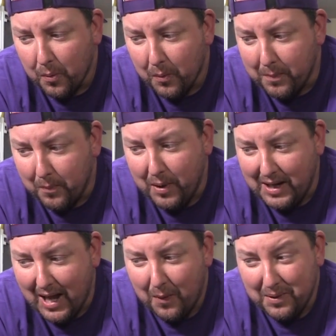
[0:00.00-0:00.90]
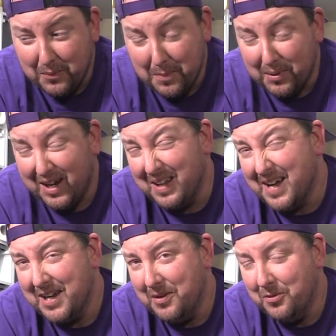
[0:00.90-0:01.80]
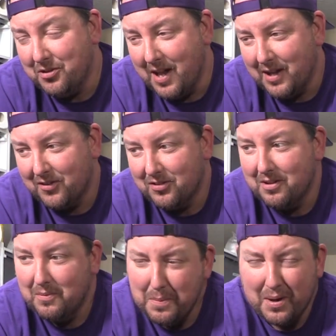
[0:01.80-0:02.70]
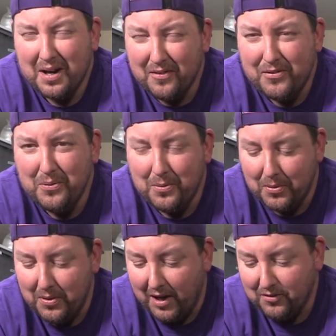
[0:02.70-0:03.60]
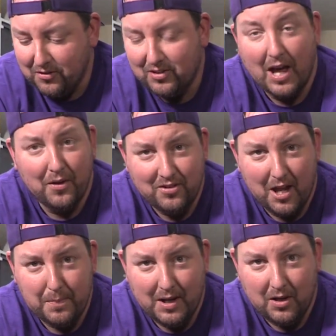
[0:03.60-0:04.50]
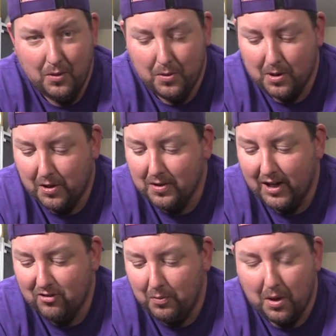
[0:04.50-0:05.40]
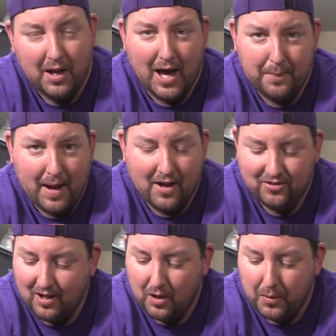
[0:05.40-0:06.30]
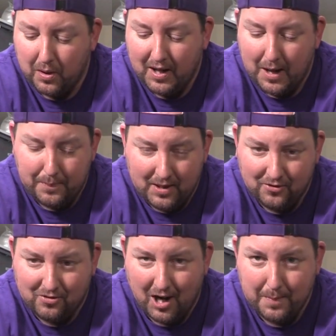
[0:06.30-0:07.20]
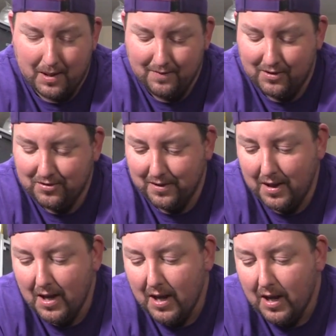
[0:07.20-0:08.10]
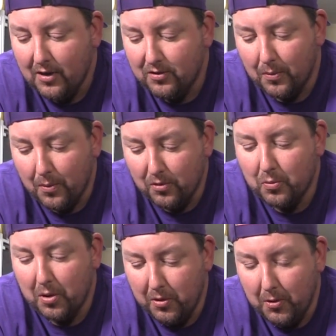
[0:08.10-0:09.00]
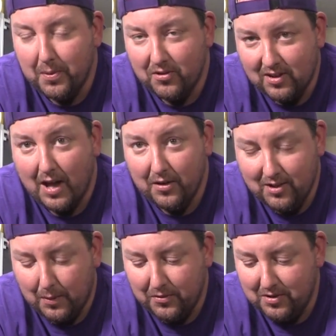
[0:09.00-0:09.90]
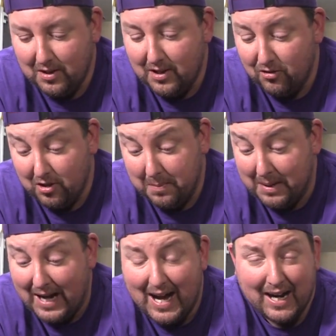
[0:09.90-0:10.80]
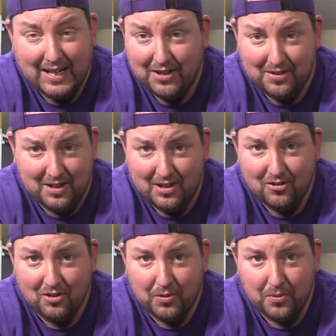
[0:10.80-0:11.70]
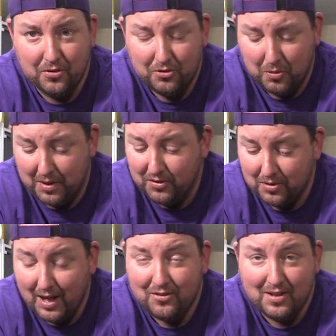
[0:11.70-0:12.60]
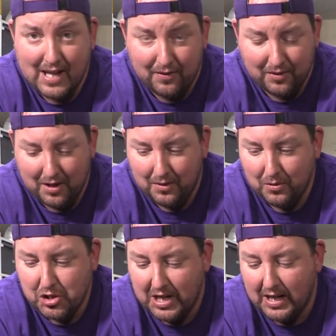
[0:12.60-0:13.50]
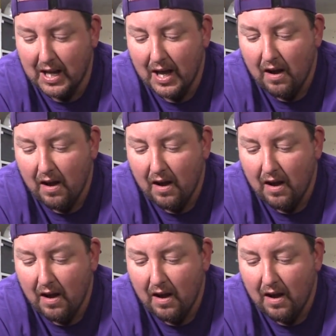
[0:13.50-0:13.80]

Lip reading: We now, do we bring in a lot of new genetics? We brought in a few new things. The scaleless head being new to our collection. We already had pastel. We already had pinstripe, obviously. So those weren't new, but scaleless head was an addition. Mahogany's an addition through the suma, so that's definitely a new gene.